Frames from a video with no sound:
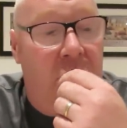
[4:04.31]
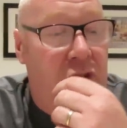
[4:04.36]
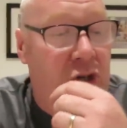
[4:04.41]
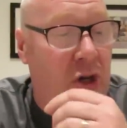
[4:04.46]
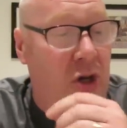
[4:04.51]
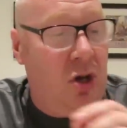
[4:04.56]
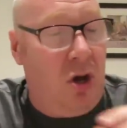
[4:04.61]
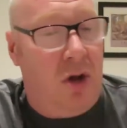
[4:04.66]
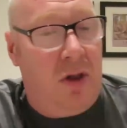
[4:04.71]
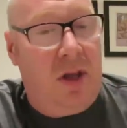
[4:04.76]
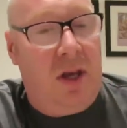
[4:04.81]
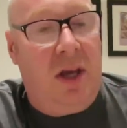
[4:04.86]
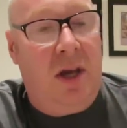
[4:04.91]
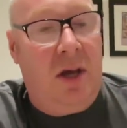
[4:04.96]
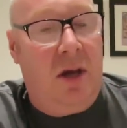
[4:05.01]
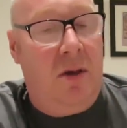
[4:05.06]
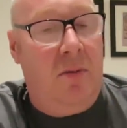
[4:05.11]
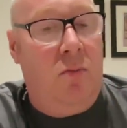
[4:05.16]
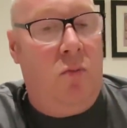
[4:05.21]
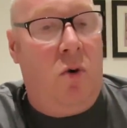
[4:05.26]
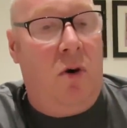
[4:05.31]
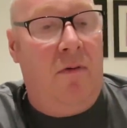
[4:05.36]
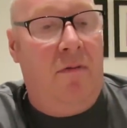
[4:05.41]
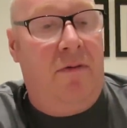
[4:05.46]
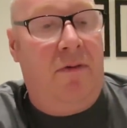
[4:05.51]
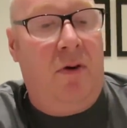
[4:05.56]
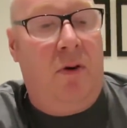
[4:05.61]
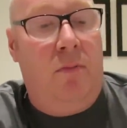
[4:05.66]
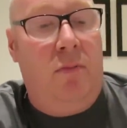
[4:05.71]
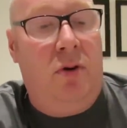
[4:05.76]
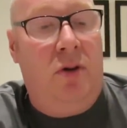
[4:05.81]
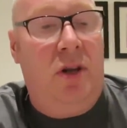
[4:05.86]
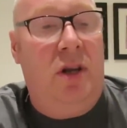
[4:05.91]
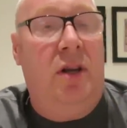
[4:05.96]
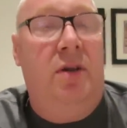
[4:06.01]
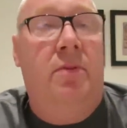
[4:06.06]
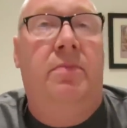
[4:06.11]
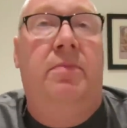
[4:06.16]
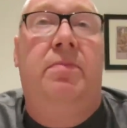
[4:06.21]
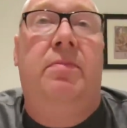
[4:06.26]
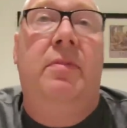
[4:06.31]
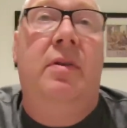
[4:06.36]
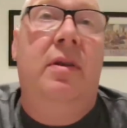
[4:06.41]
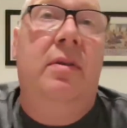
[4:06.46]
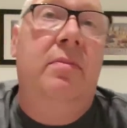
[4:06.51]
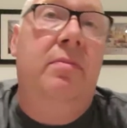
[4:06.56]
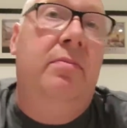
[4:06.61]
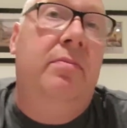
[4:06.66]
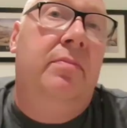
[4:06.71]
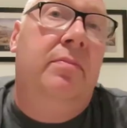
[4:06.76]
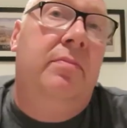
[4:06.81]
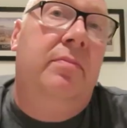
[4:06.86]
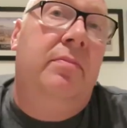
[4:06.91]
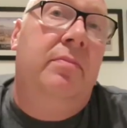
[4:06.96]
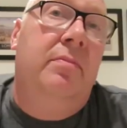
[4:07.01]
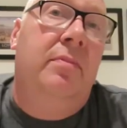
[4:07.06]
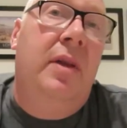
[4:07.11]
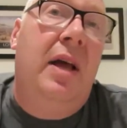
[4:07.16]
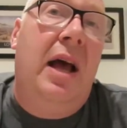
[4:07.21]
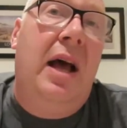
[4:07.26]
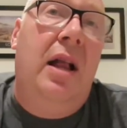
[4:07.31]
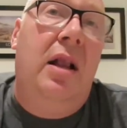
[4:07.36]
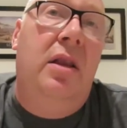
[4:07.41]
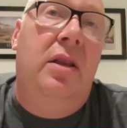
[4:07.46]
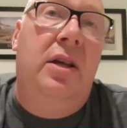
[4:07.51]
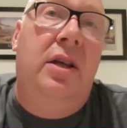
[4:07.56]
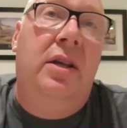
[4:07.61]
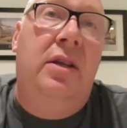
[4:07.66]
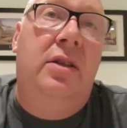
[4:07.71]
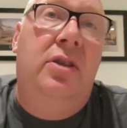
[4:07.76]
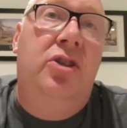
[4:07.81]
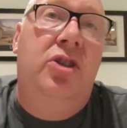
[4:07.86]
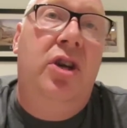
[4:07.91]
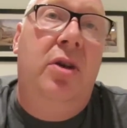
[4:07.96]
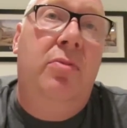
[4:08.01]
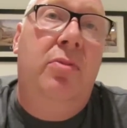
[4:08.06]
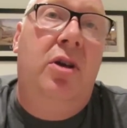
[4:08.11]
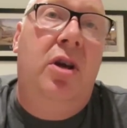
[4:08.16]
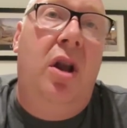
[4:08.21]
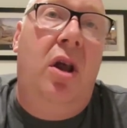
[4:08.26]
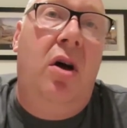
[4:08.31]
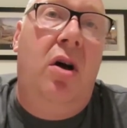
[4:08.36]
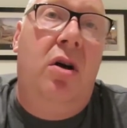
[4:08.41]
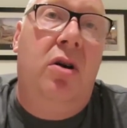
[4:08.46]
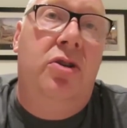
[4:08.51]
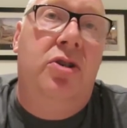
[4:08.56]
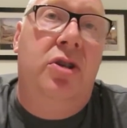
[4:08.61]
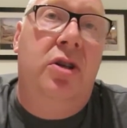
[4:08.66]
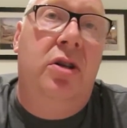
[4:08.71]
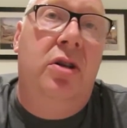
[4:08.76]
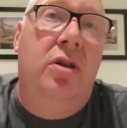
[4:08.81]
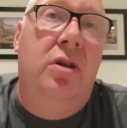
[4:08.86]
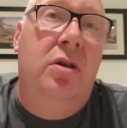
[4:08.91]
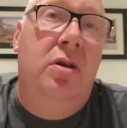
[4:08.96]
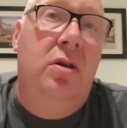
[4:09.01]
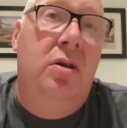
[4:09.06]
I should have got the one from bloody Aldi, Jim Clarkson.